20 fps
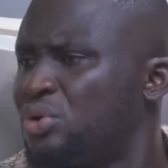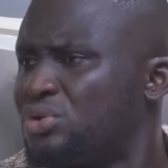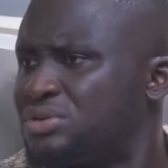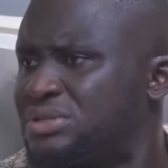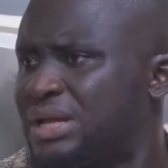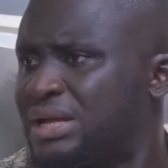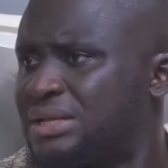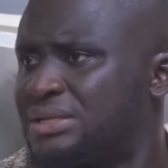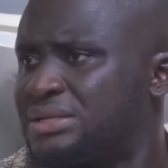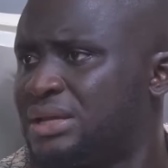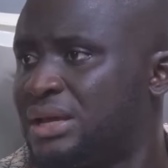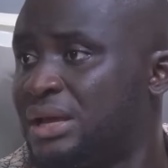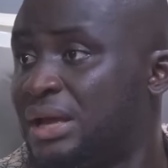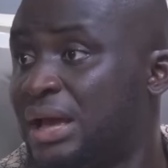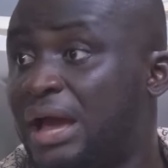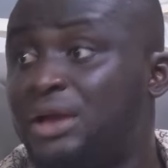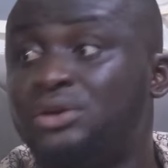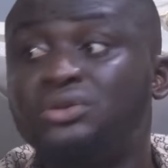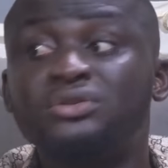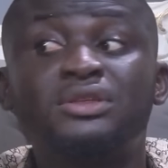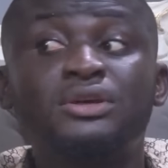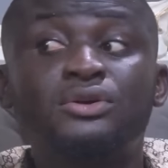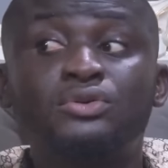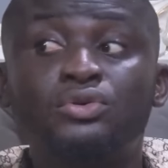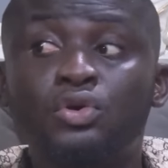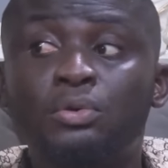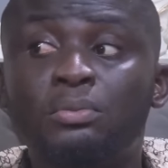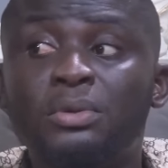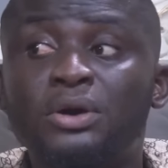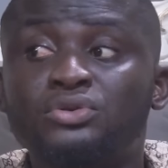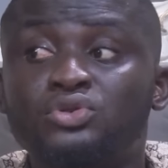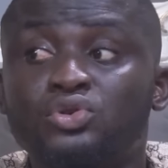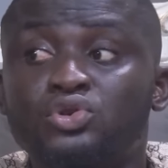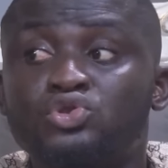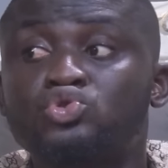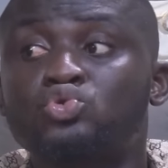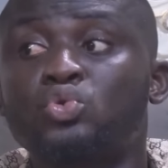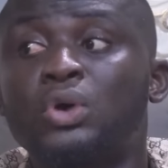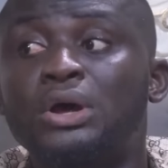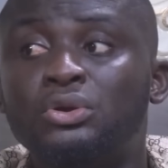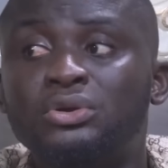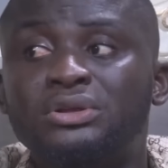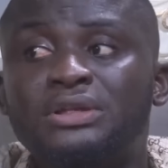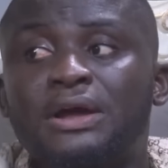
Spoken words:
does that? And you think Ugoma will just swallow